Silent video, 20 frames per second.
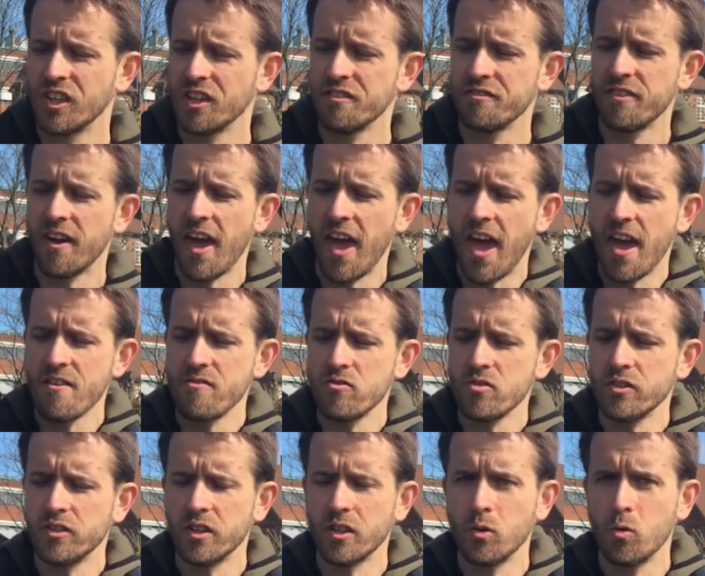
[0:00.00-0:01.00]
give
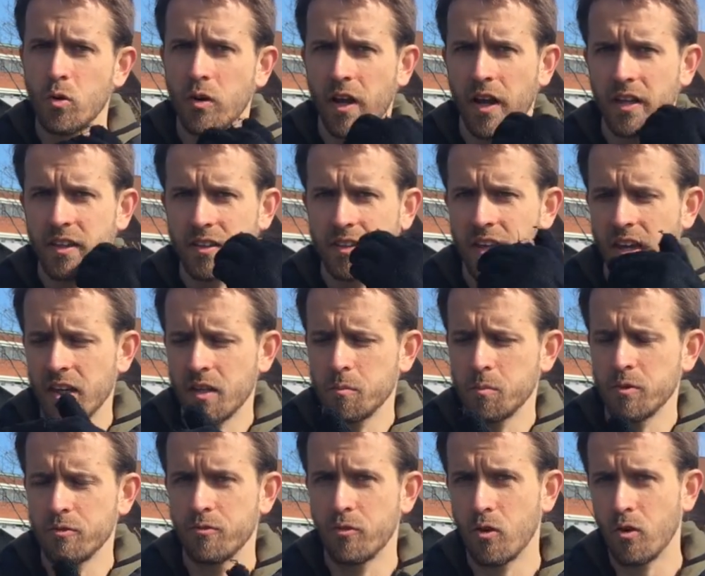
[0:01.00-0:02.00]
everything what I
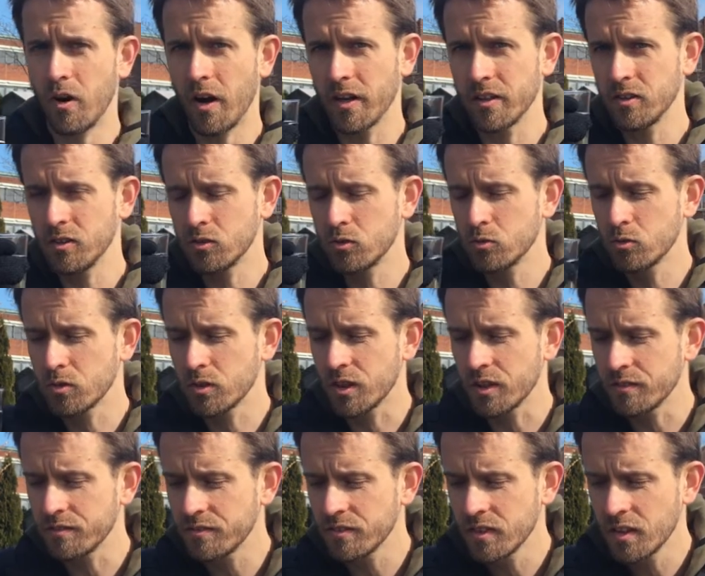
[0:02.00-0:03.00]
take before, I need to
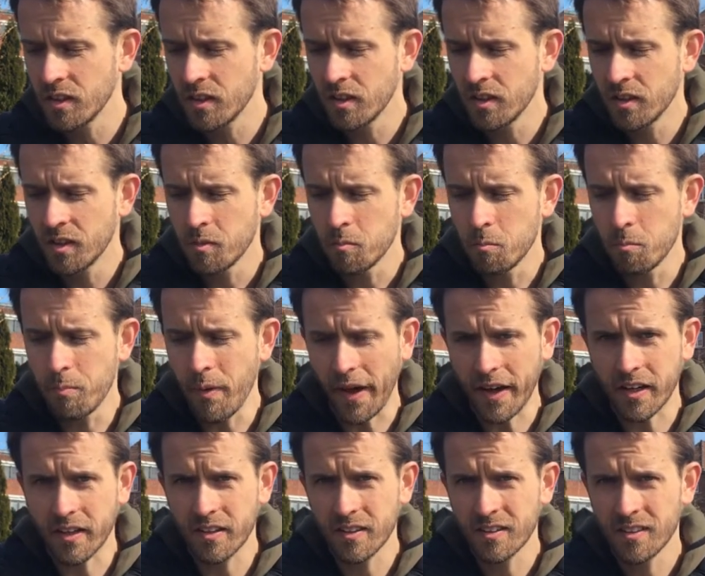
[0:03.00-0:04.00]
give
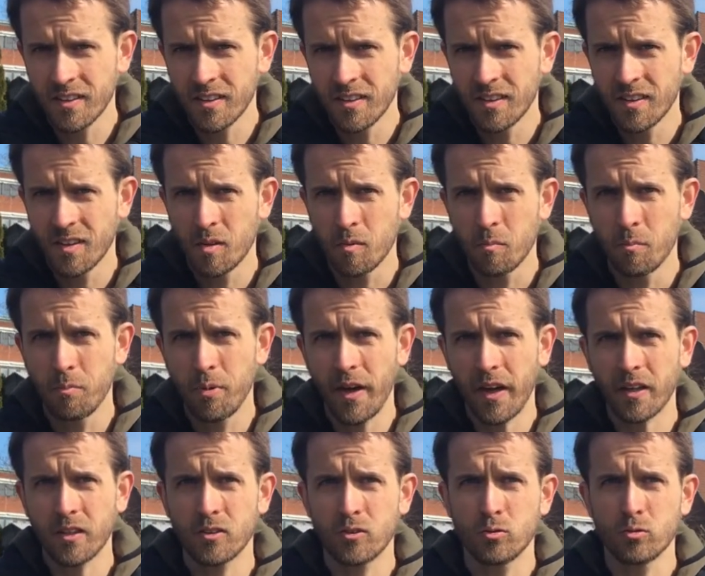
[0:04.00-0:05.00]
back.
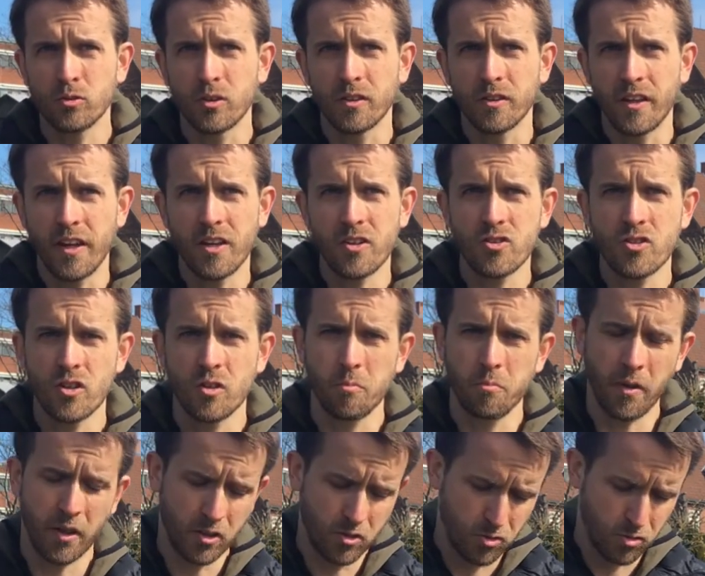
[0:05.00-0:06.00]
Back to the nature,
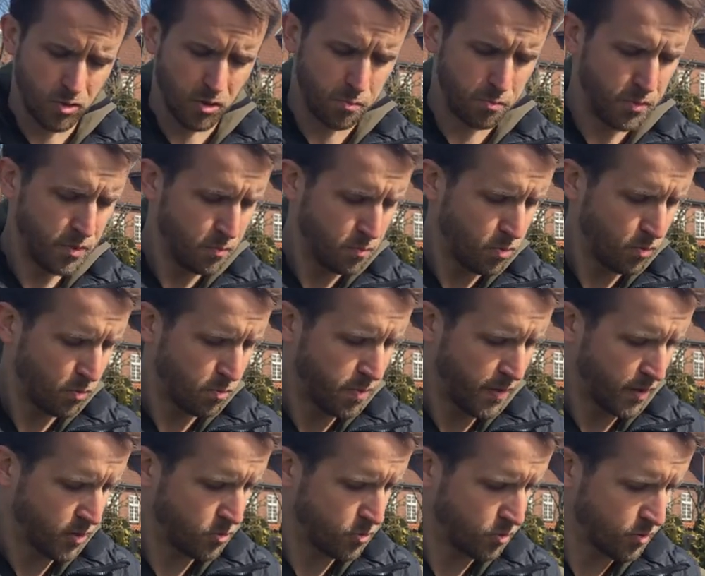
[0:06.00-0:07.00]
back to the people,
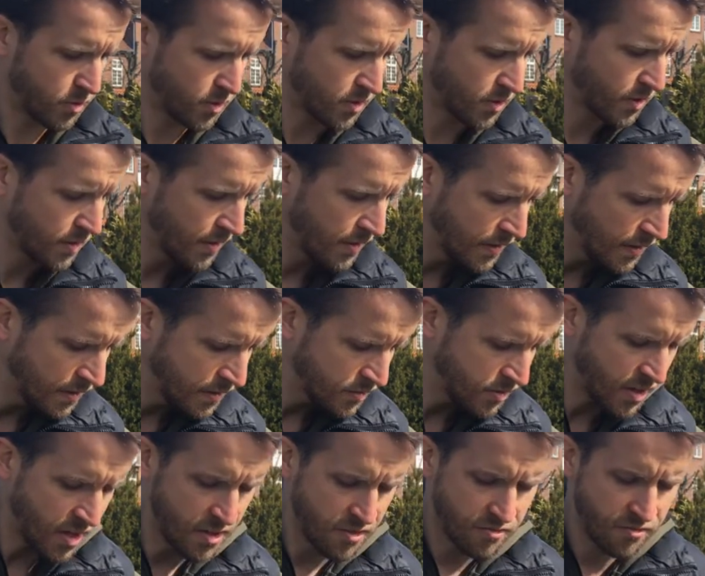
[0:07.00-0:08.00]
back to the,
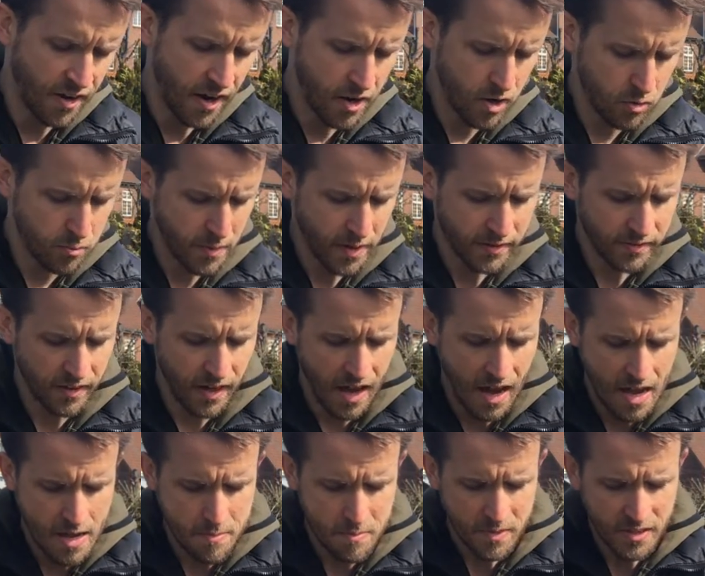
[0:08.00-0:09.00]
the environment
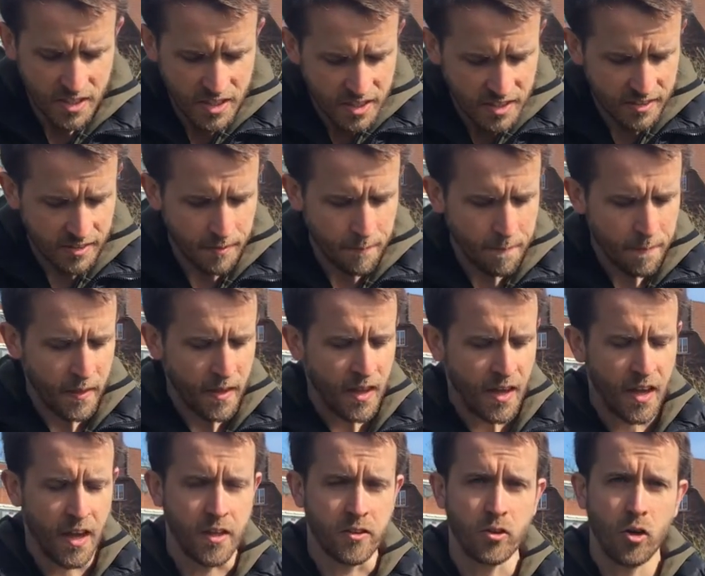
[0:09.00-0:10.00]
I'm in.
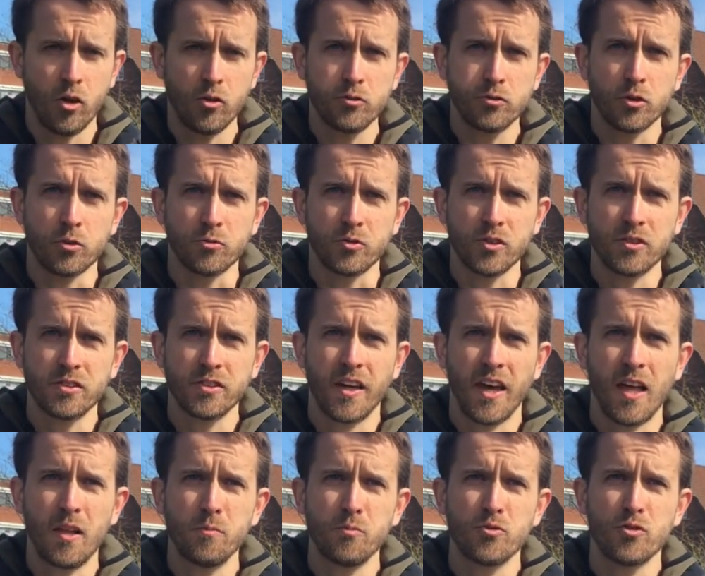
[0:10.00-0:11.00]
And also
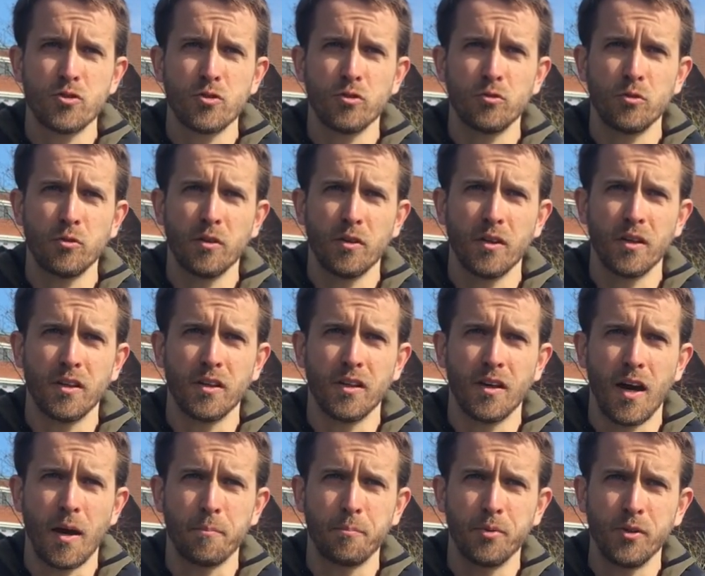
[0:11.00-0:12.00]
this help should
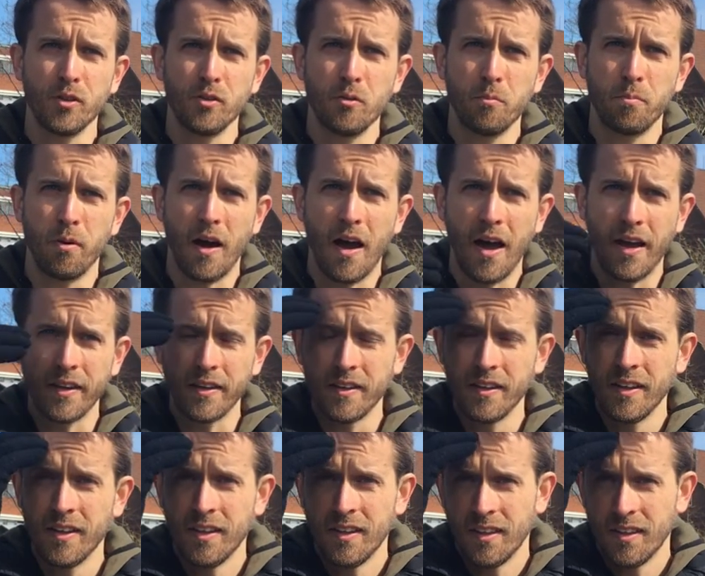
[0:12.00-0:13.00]
uh, appear by